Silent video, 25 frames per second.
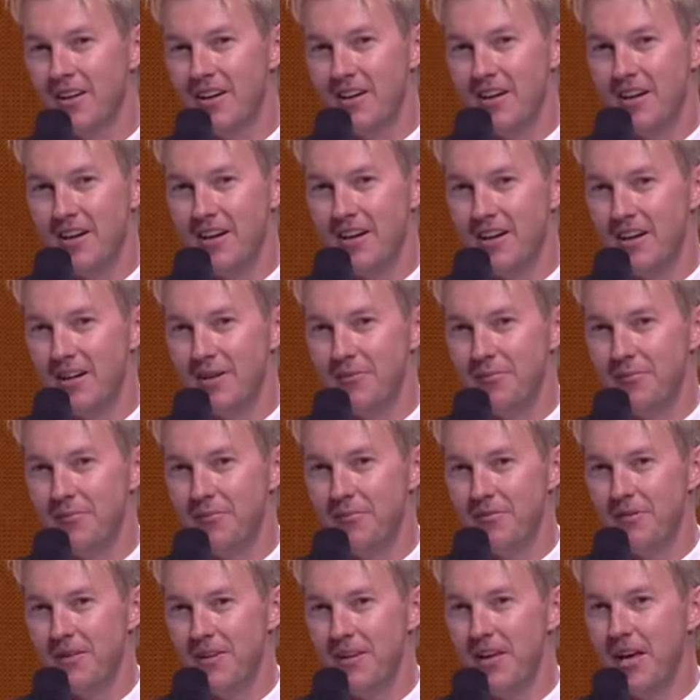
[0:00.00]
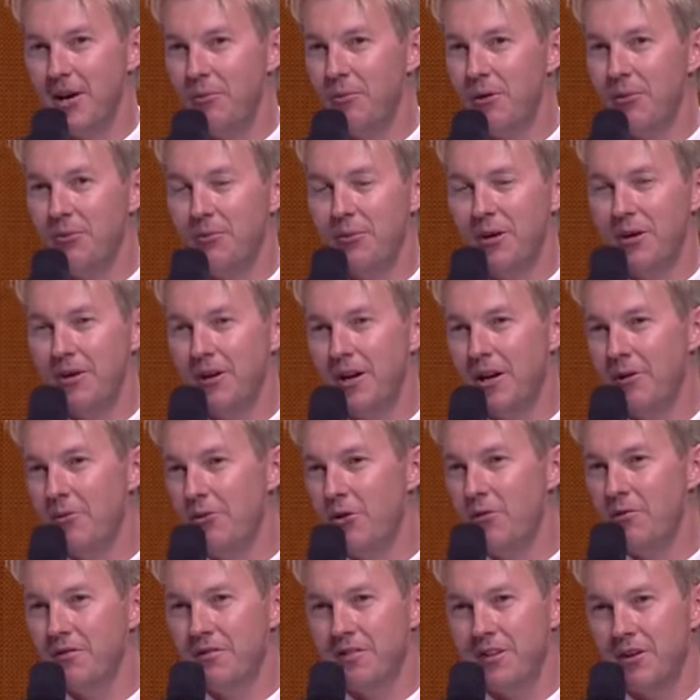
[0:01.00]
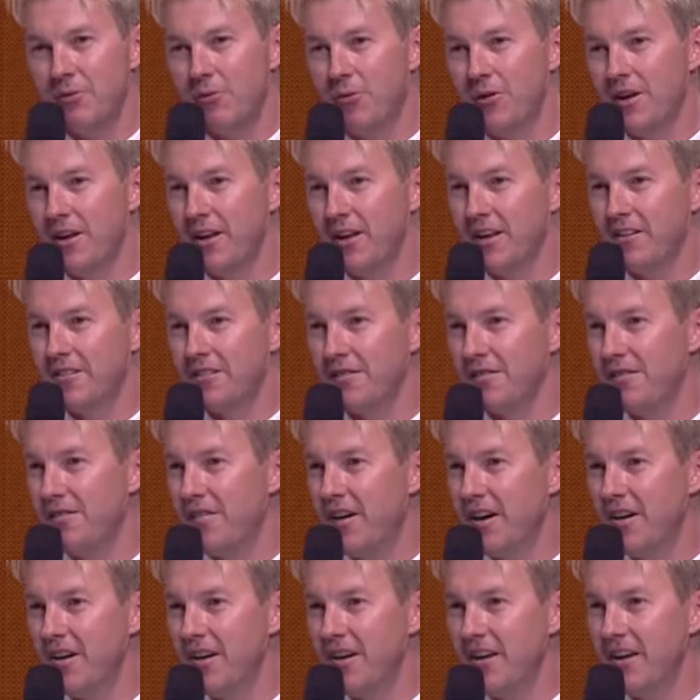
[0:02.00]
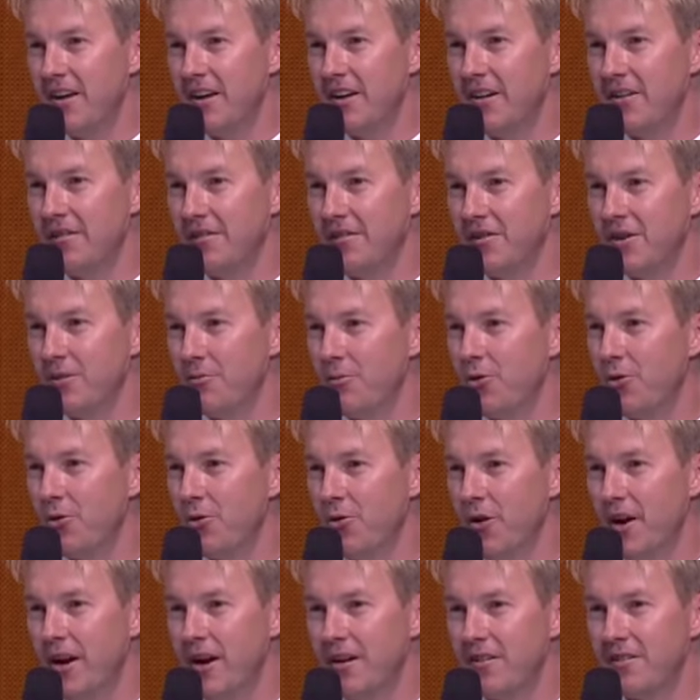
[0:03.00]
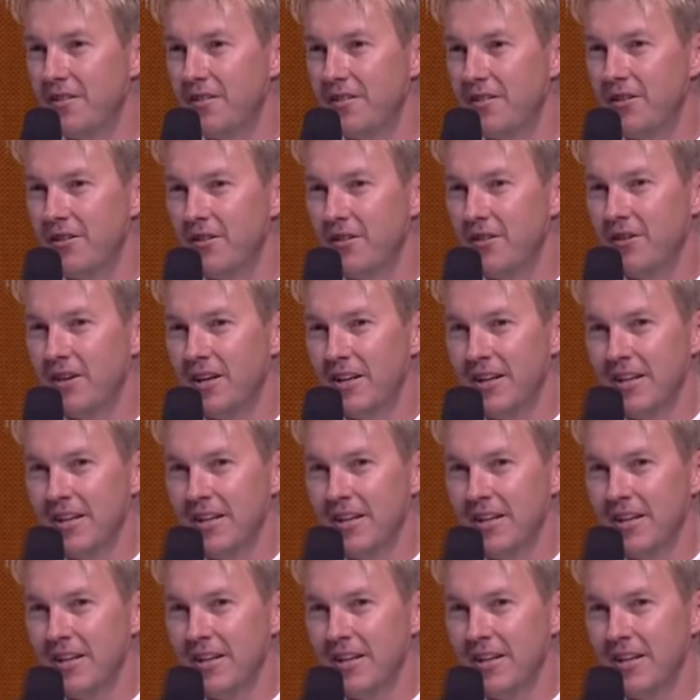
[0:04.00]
we obviously want to get some funding and get a few more grants to,